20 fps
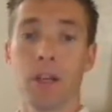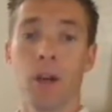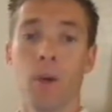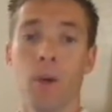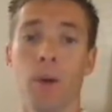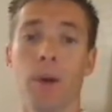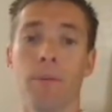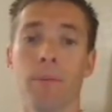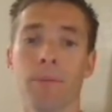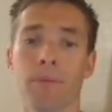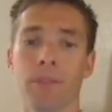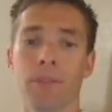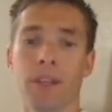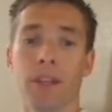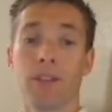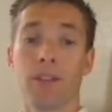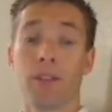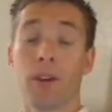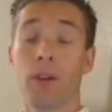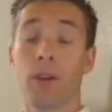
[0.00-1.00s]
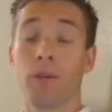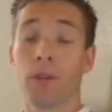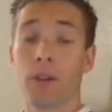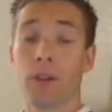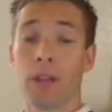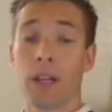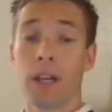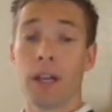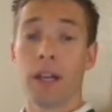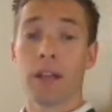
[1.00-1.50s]
Well, that's all for
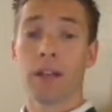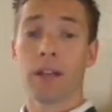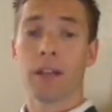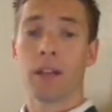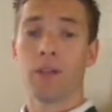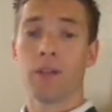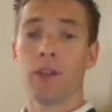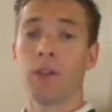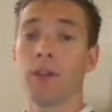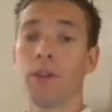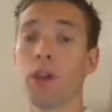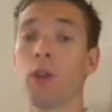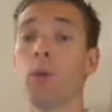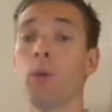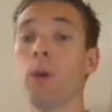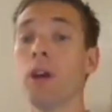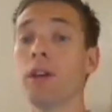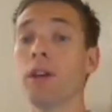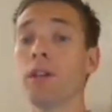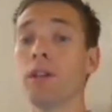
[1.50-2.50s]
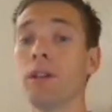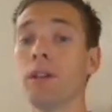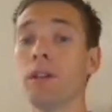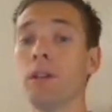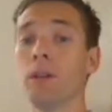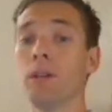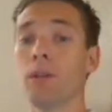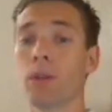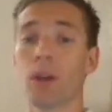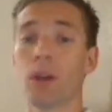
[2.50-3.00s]
today. If you have any
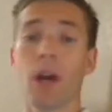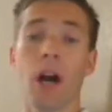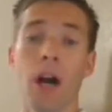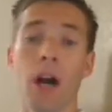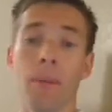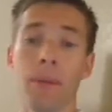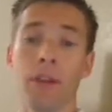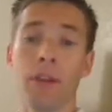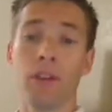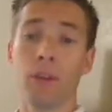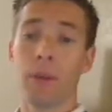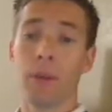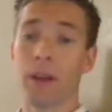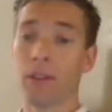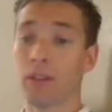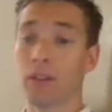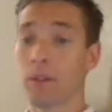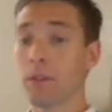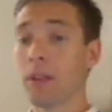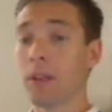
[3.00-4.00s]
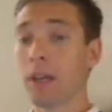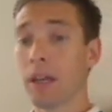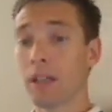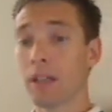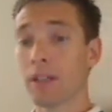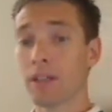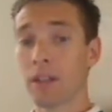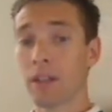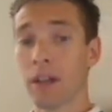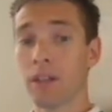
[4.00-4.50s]
questions or comments about something I
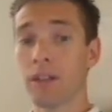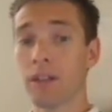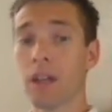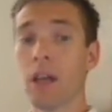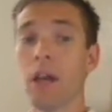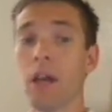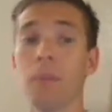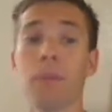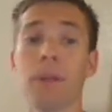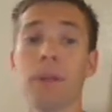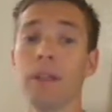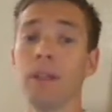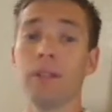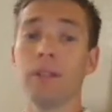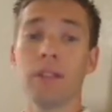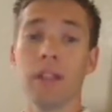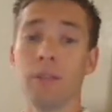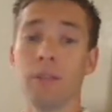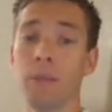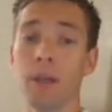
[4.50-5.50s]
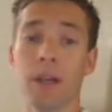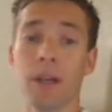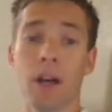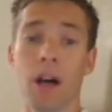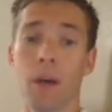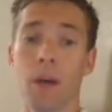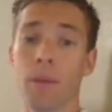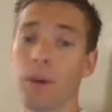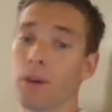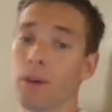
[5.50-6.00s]
discussed, please leave me a
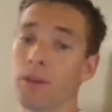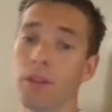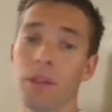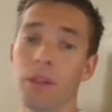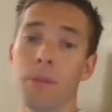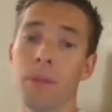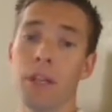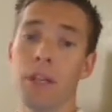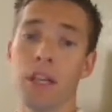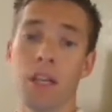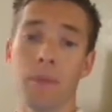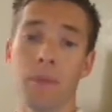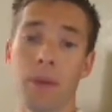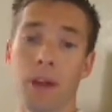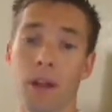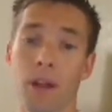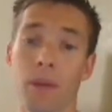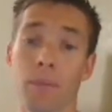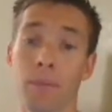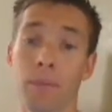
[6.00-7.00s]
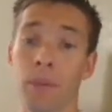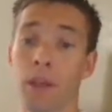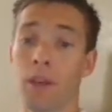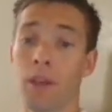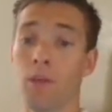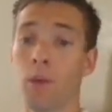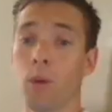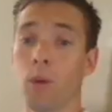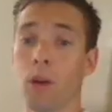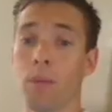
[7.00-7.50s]
comment or send me an email.
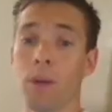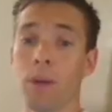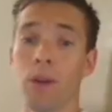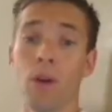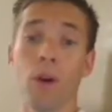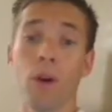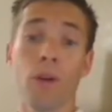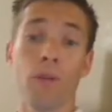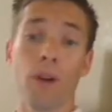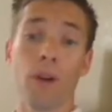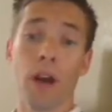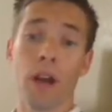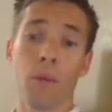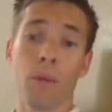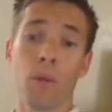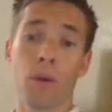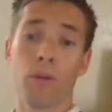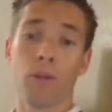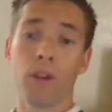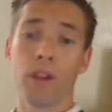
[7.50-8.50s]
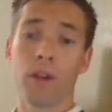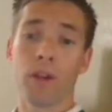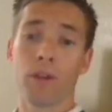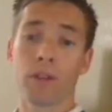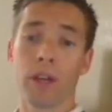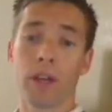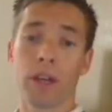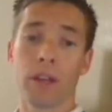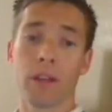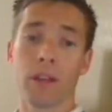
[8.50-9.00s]
If you want to be notified of more videos
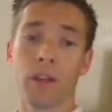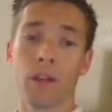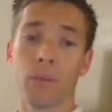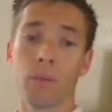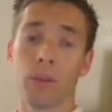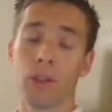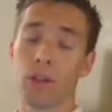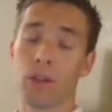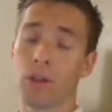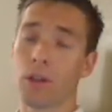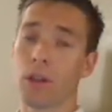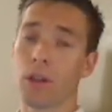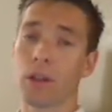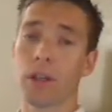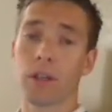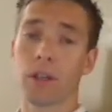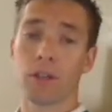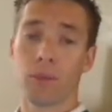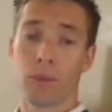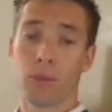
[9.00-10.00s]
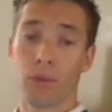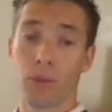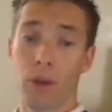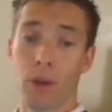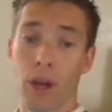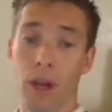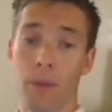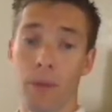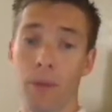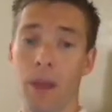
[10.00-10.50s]
like this, be sure to click
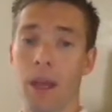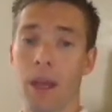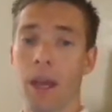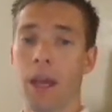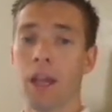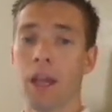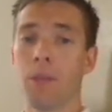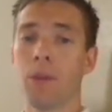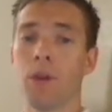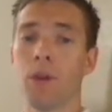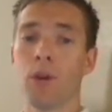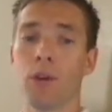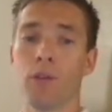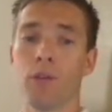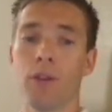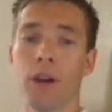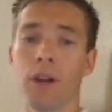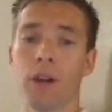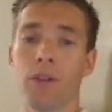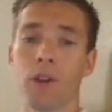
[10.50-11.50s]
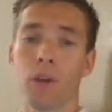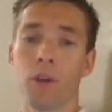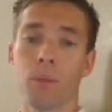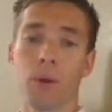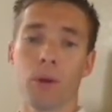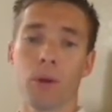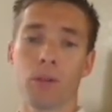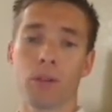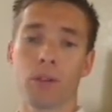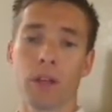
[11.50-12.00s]
subscribe, and to be notified of other
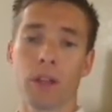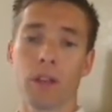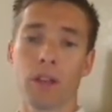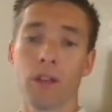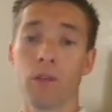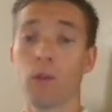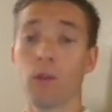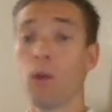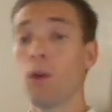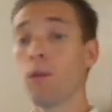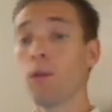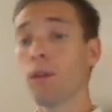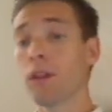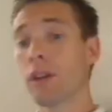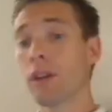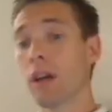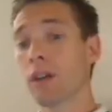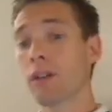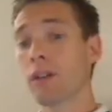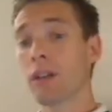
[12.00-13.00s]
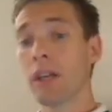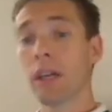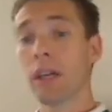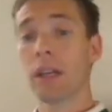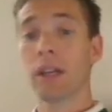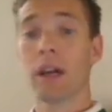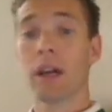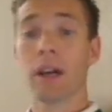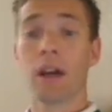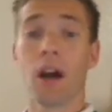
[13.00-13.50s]
posts like this, go over to
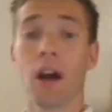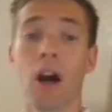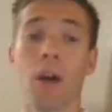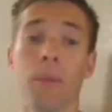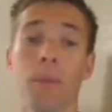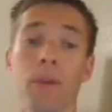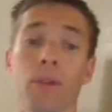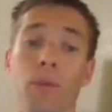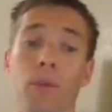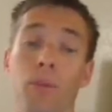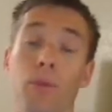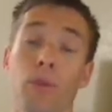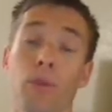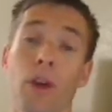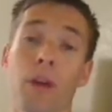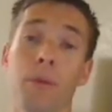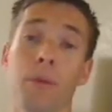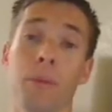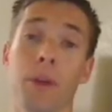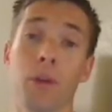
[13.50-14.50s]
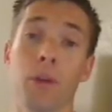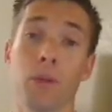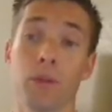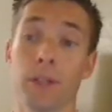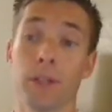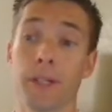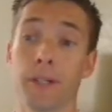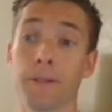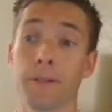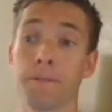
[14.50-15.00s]
drdagan.com and subscribe to my
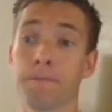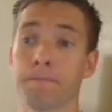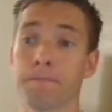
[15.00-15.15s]
newsletter.